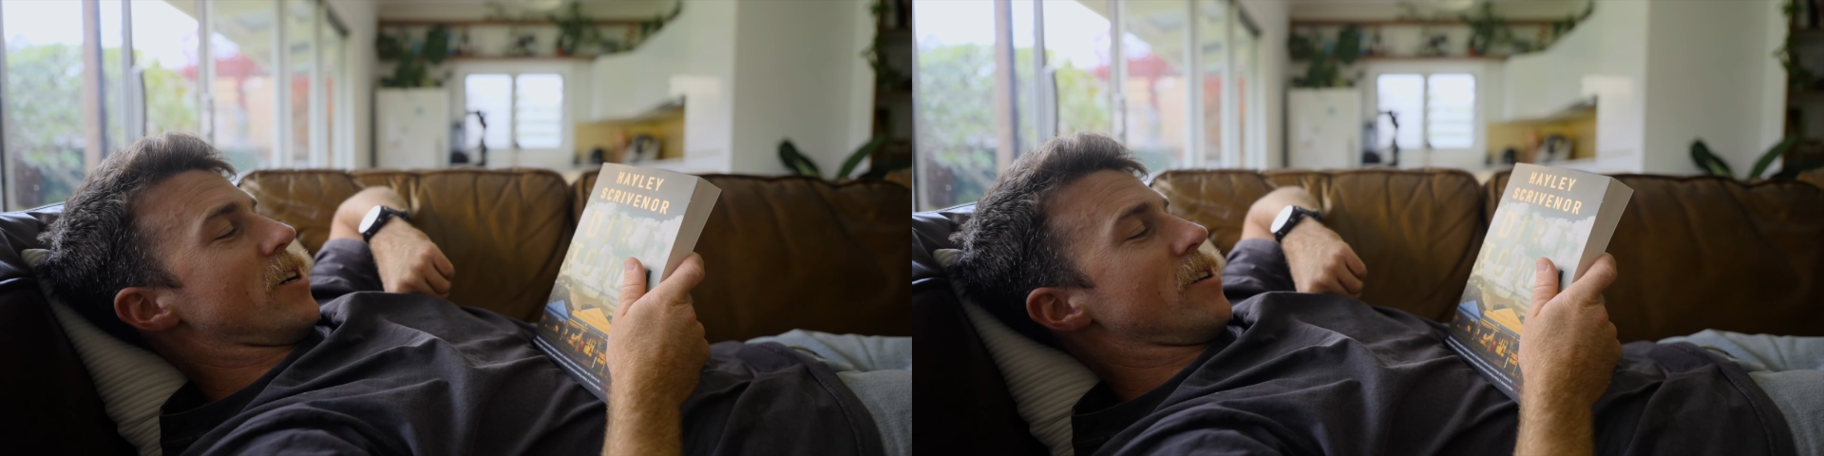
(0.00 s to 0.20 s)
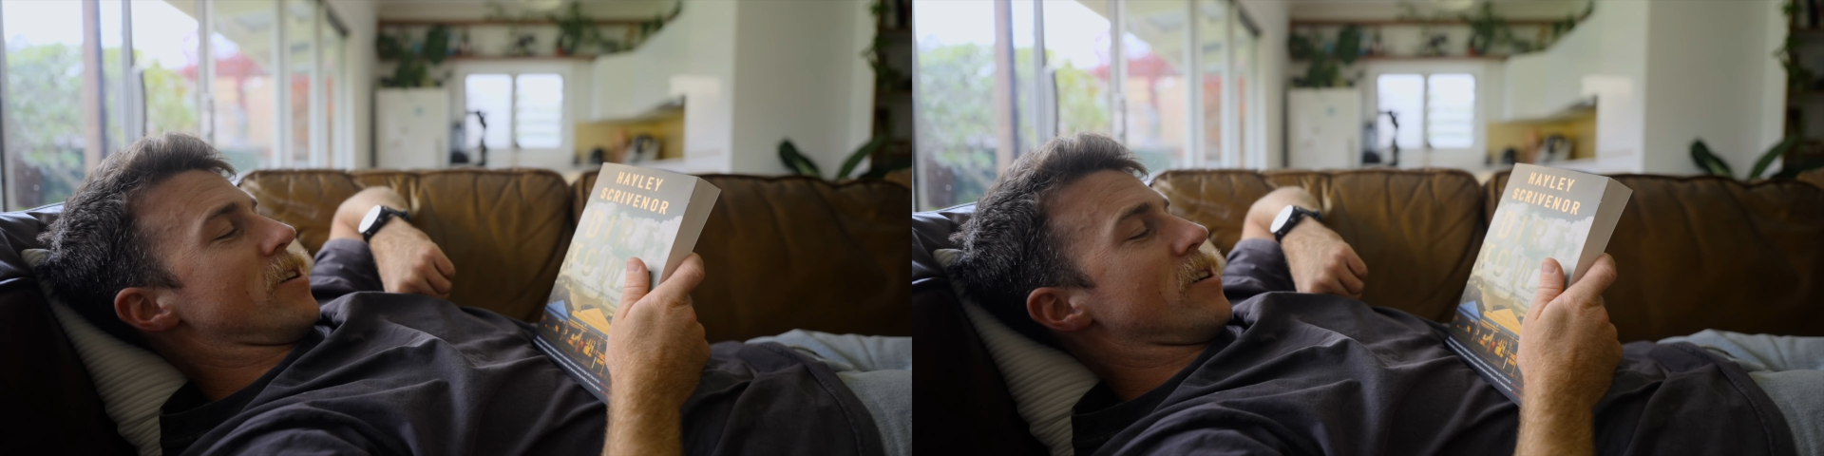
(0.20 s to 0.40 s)

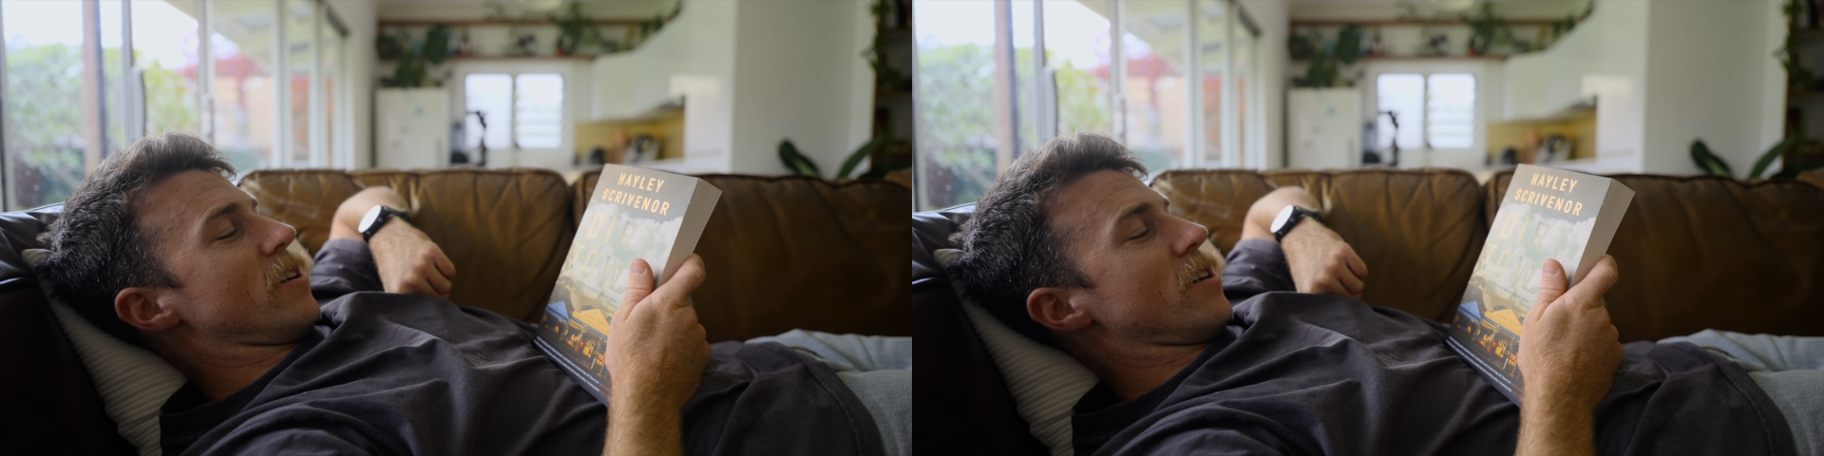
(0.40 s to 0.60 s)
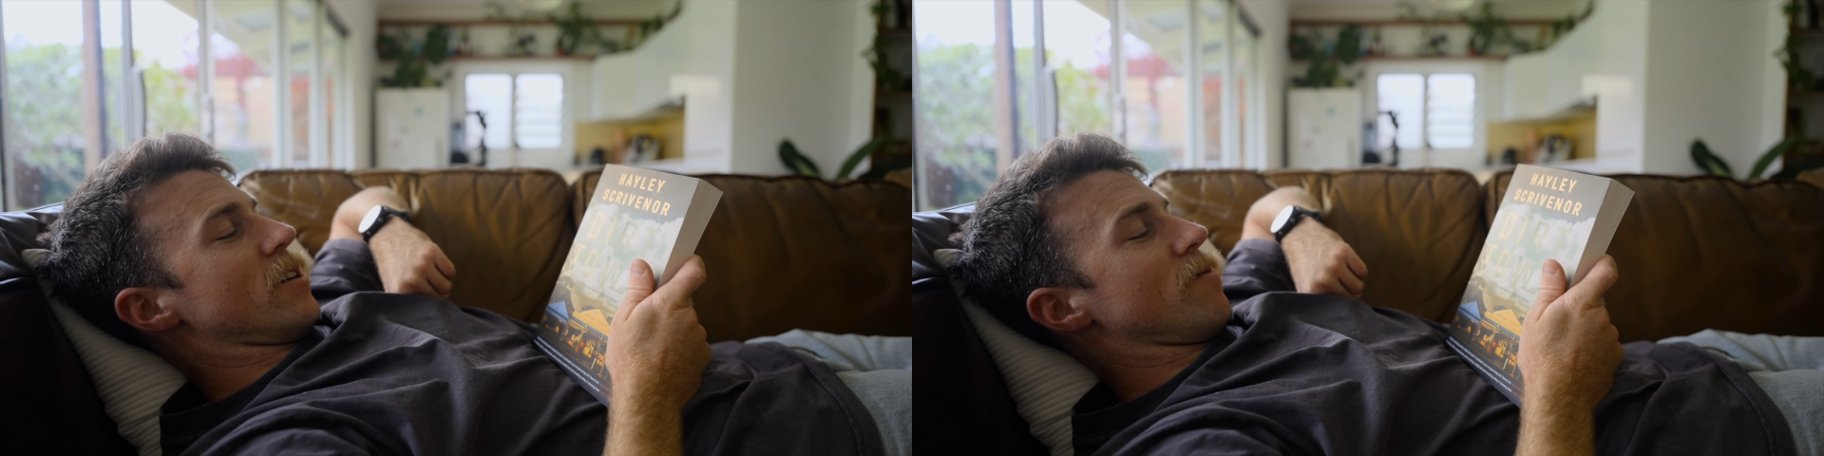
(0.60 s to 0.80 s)
And
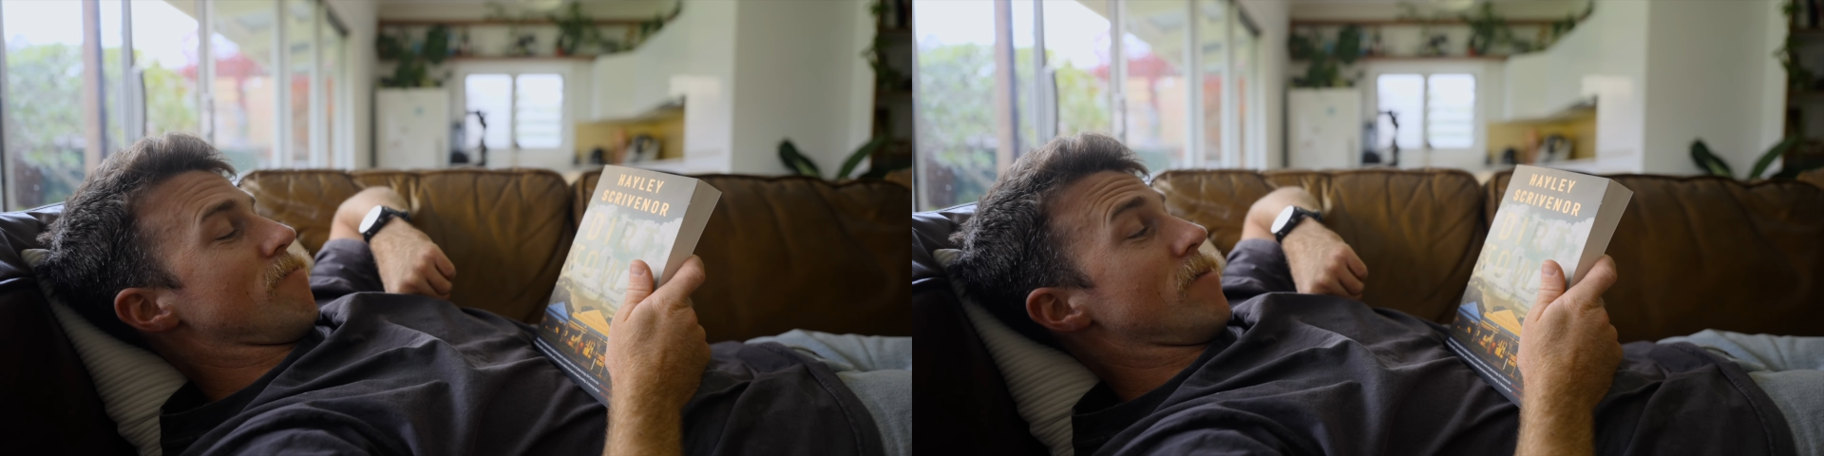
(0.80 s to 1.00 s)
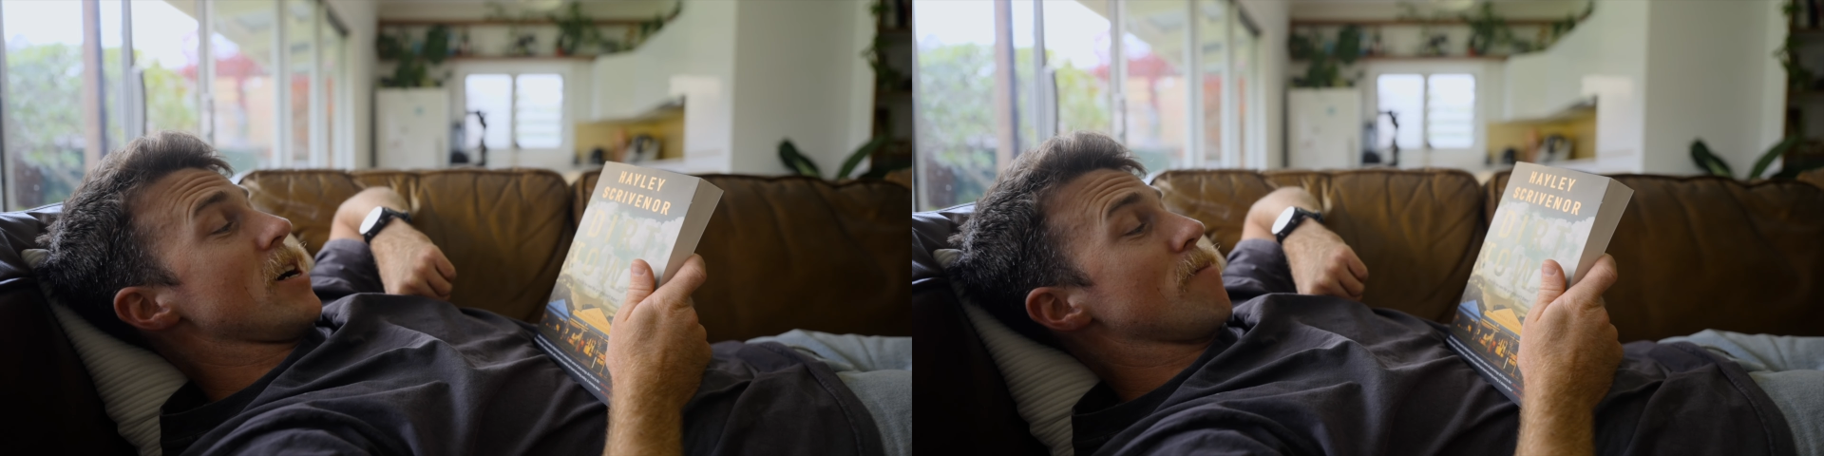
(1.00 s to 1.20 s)
uh,
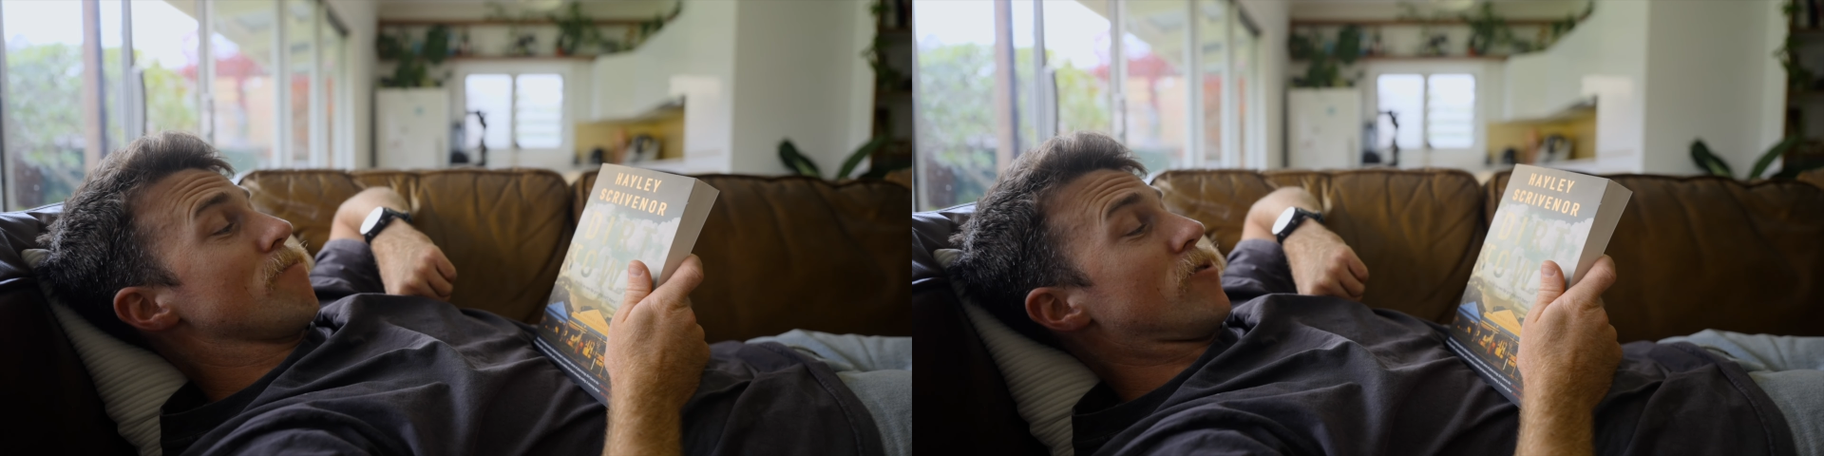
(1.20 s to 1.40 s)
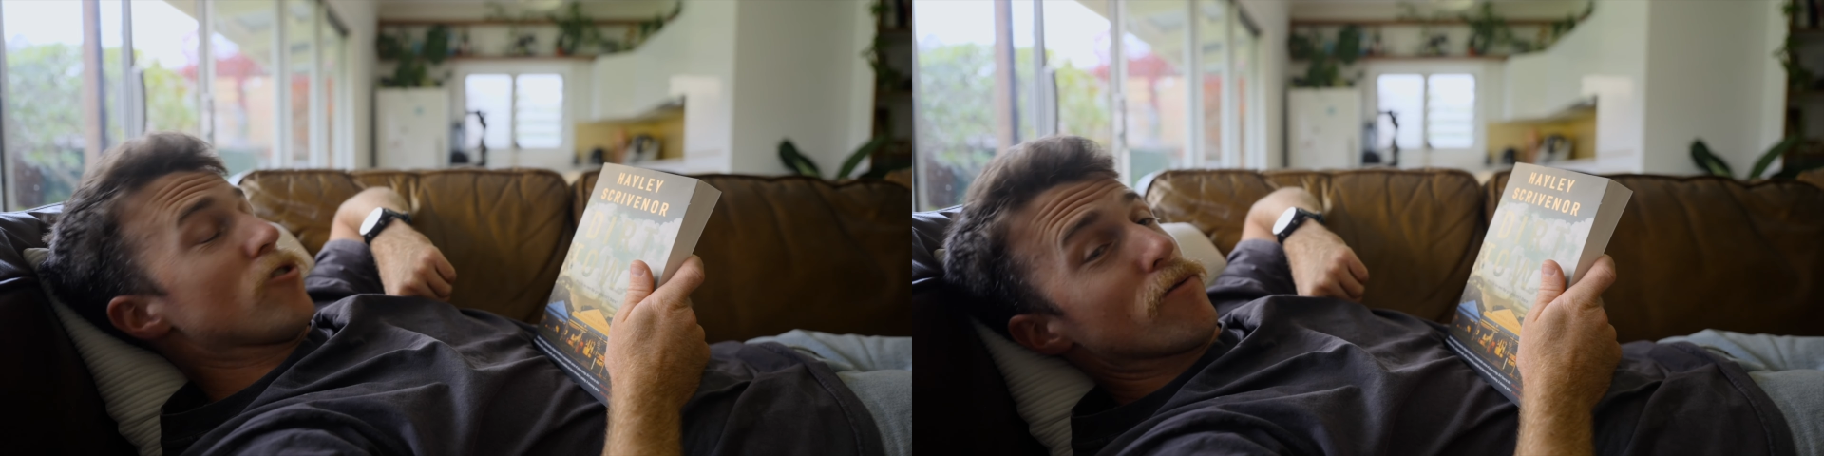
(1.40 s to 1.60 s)
yeah,
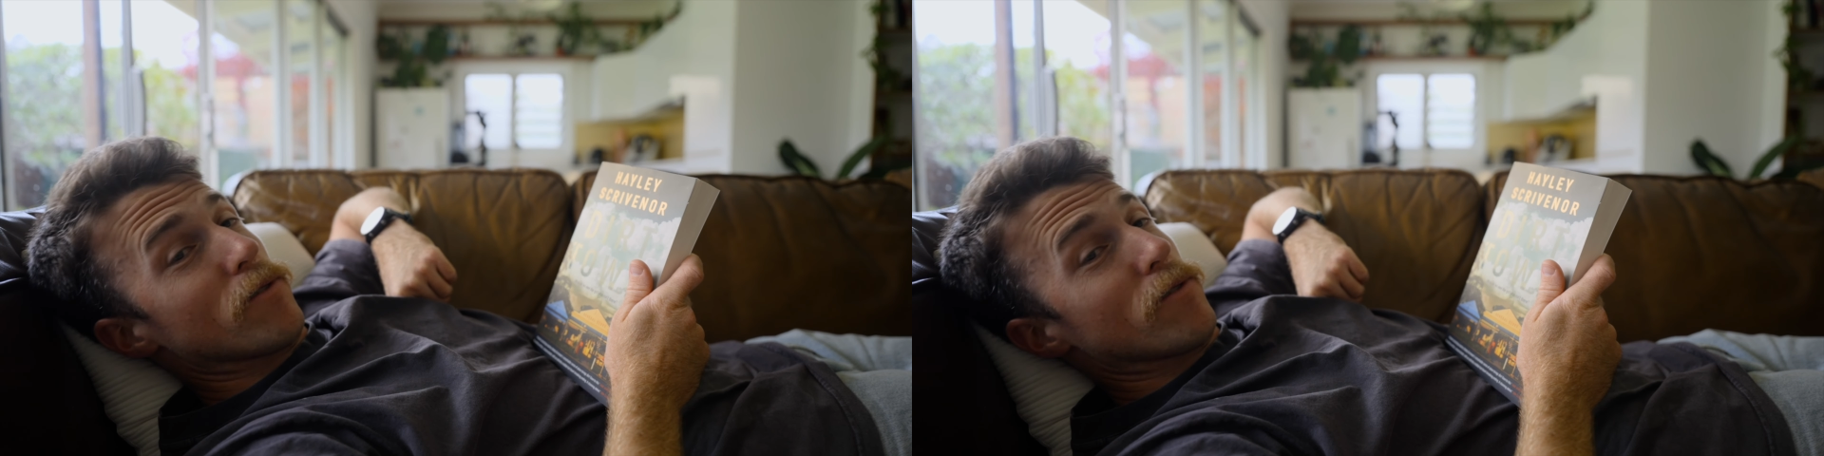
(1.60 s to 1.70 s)
so